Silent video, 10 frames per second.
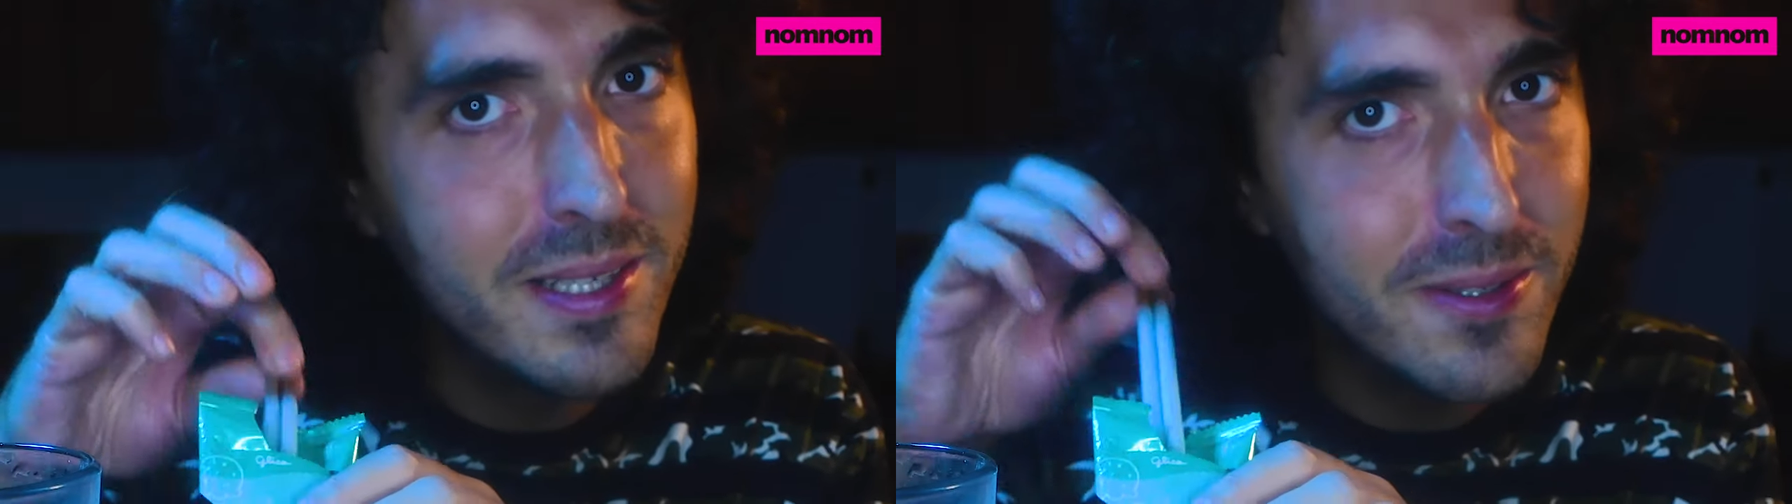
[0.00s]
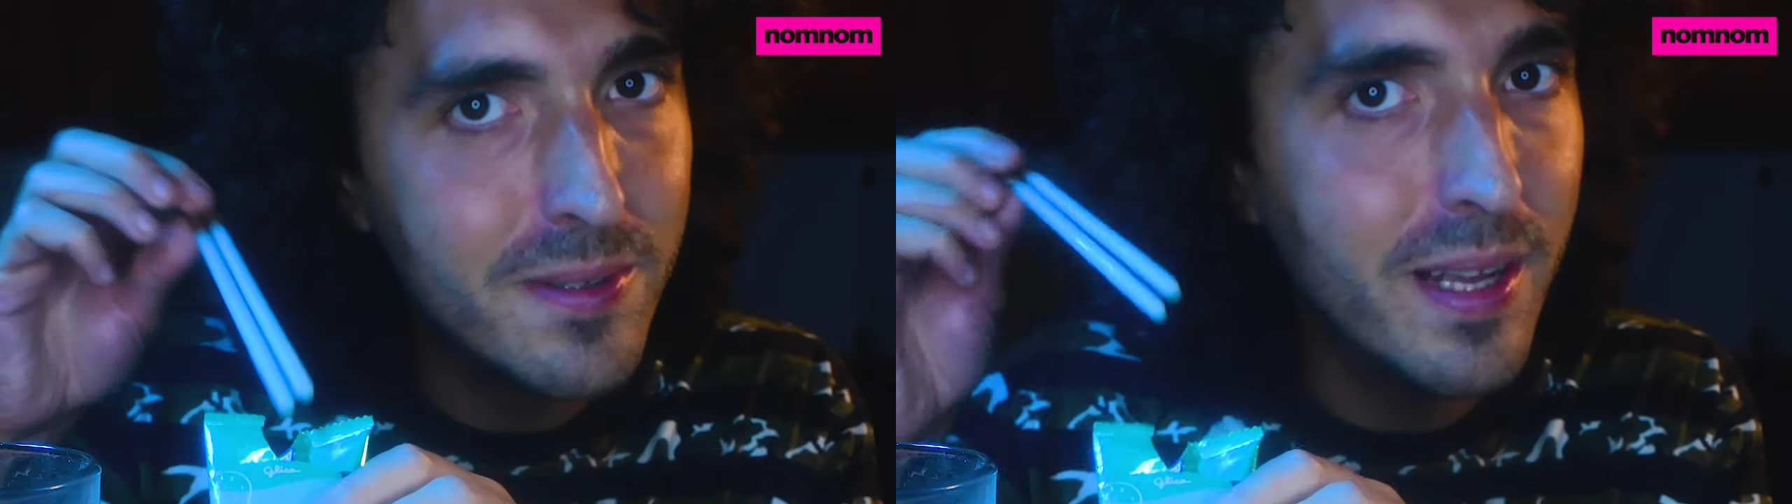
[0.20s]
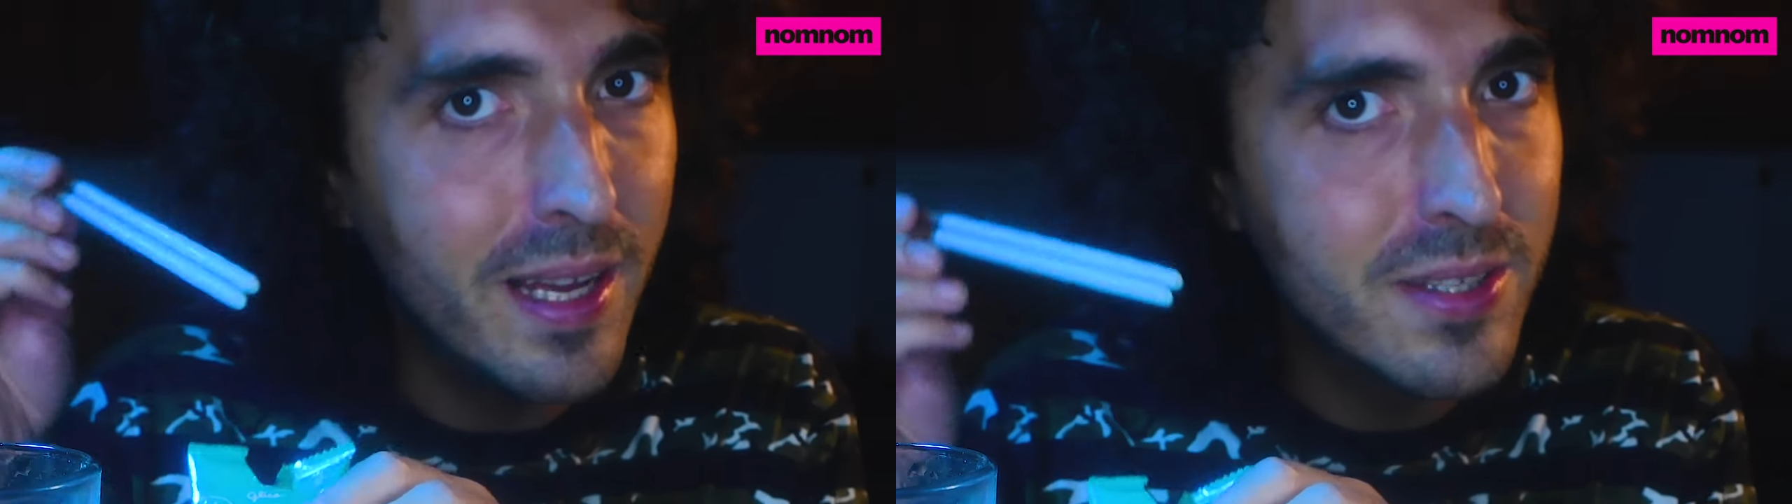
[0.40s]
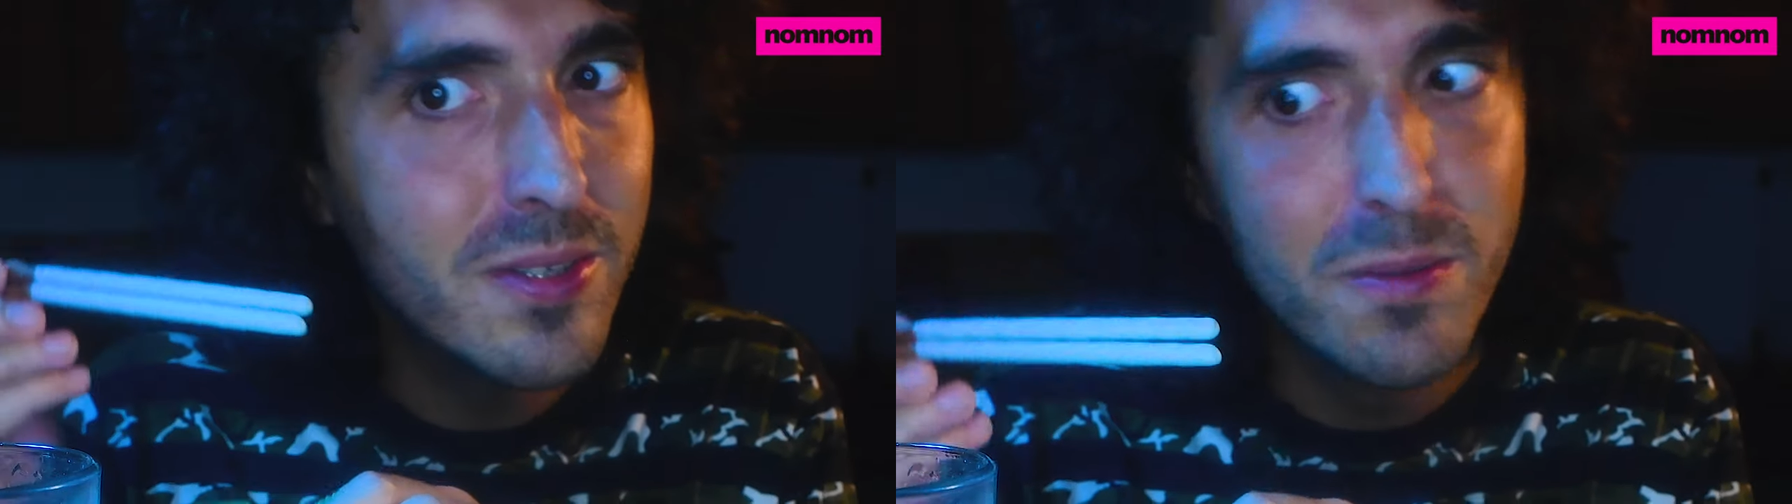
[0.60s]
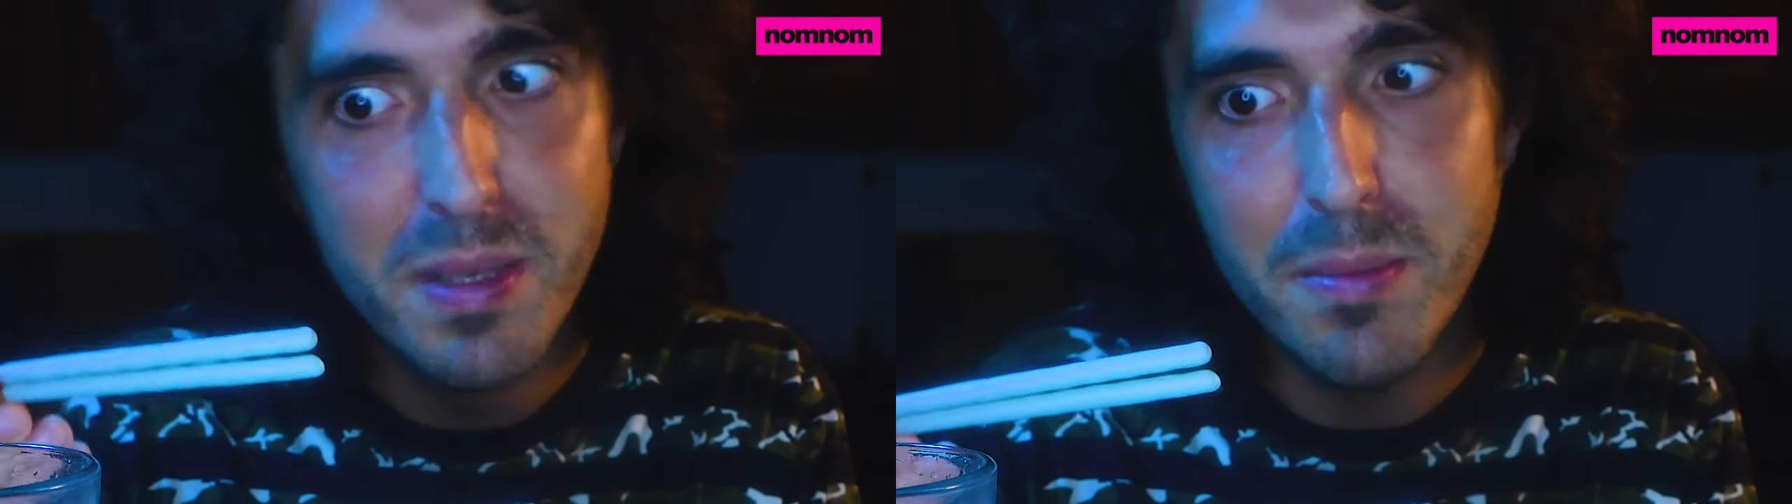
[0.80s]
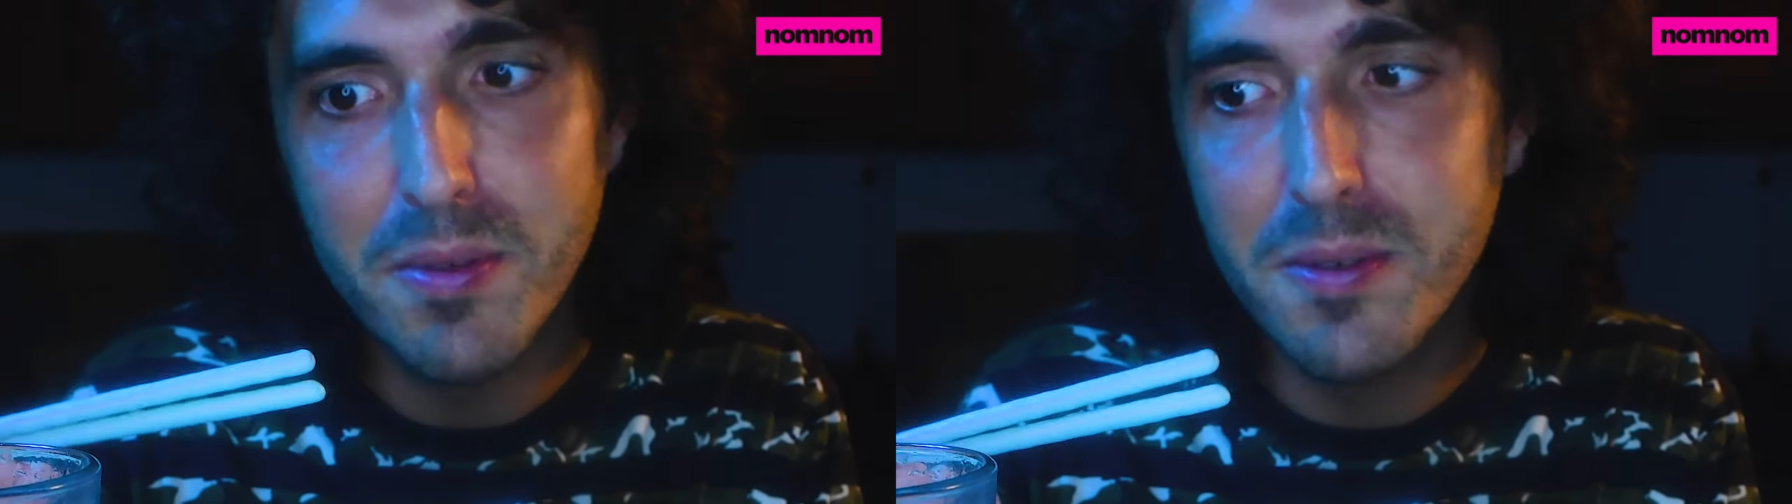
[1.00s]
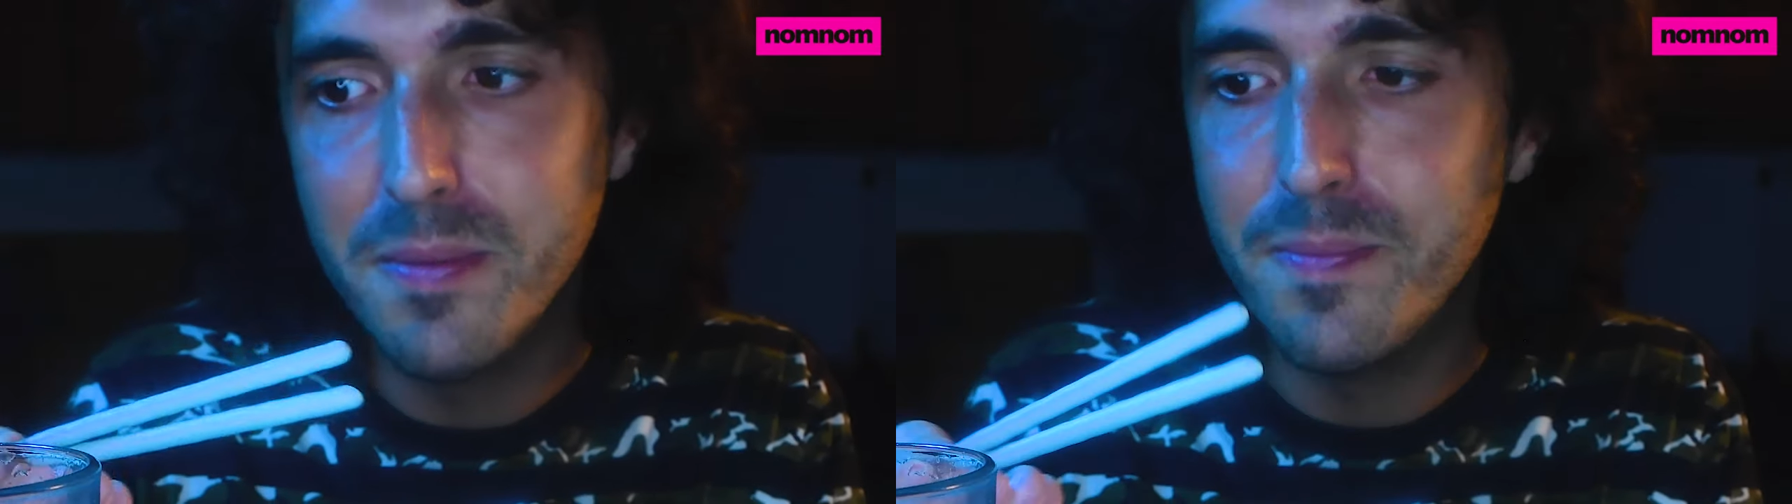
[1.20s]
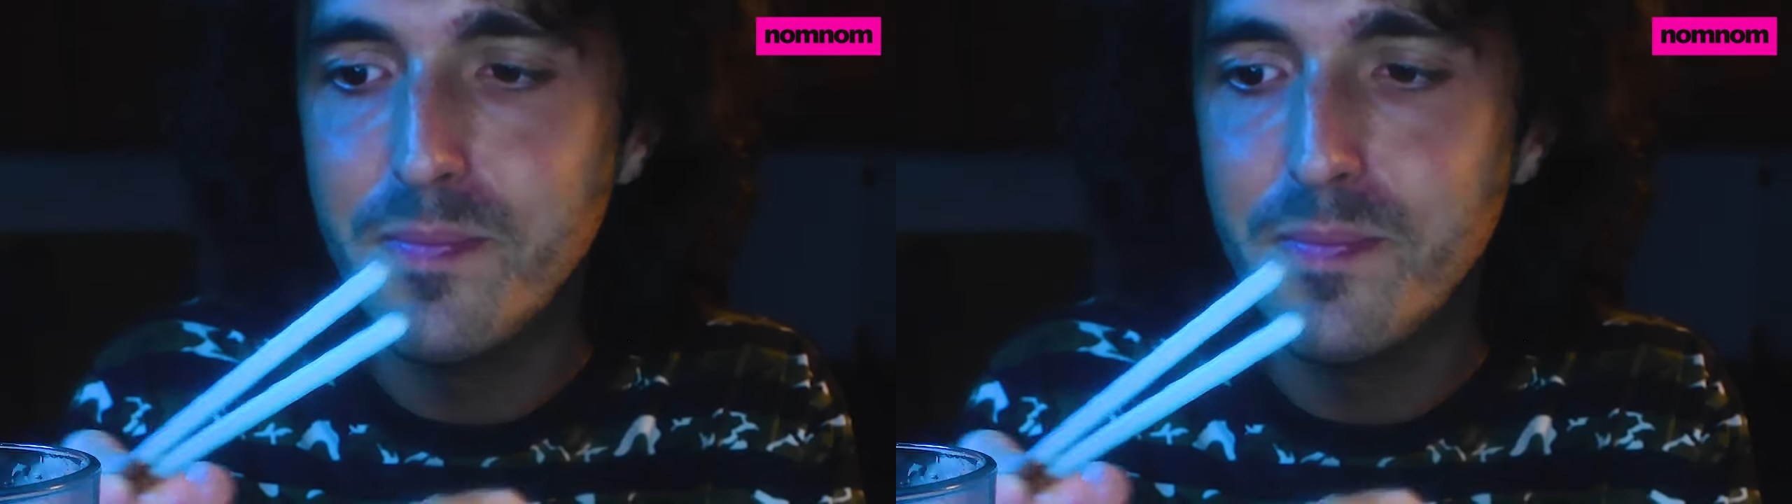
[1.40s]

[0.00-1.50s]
international people.